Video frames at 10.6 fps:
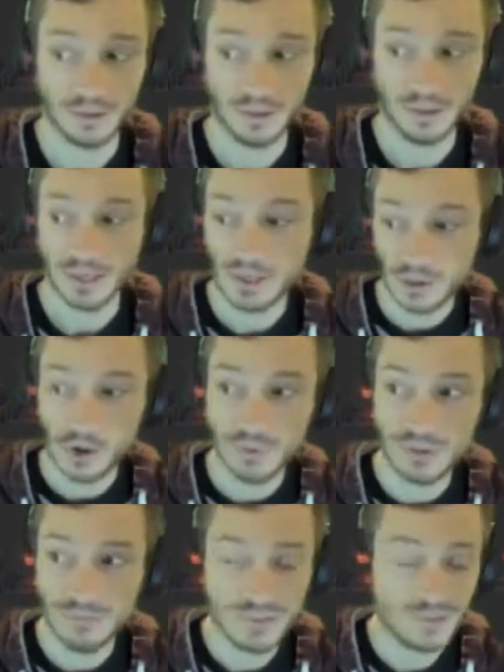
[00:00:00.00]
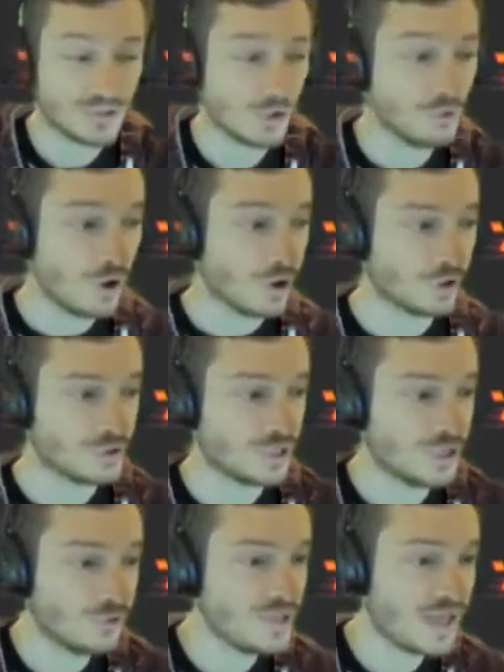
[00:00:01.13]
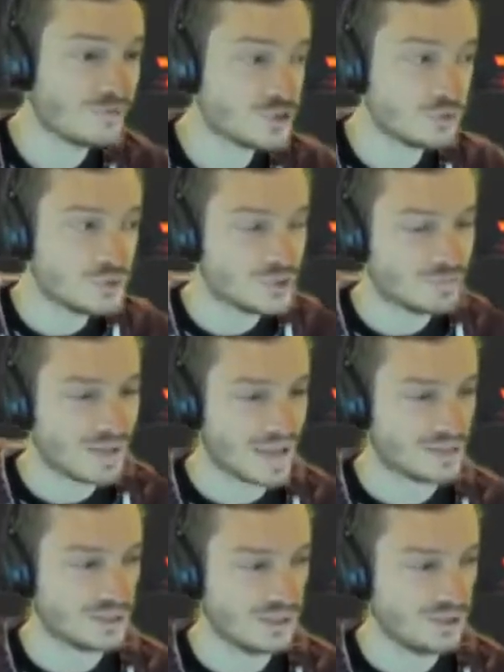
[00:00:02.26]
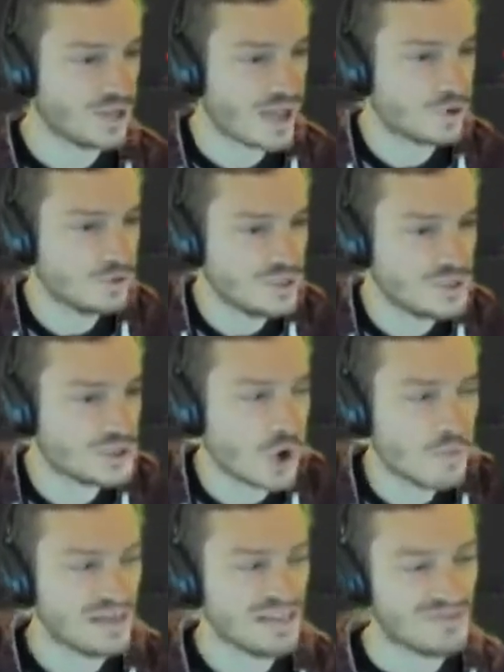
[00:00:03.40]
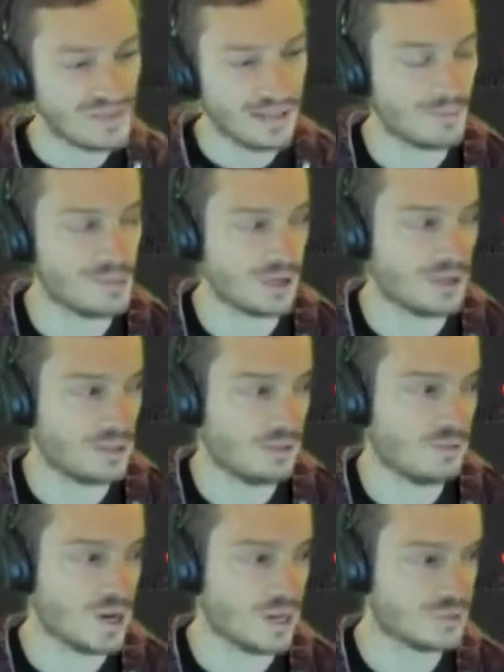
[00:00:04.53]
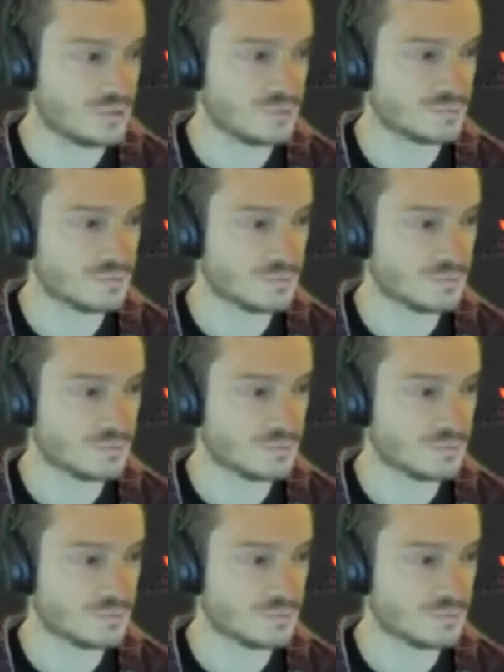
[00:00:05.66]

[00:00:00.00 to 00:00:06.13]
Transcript: it could only be so large. It could only have so much capacity. You can have only so many VMs on it at once.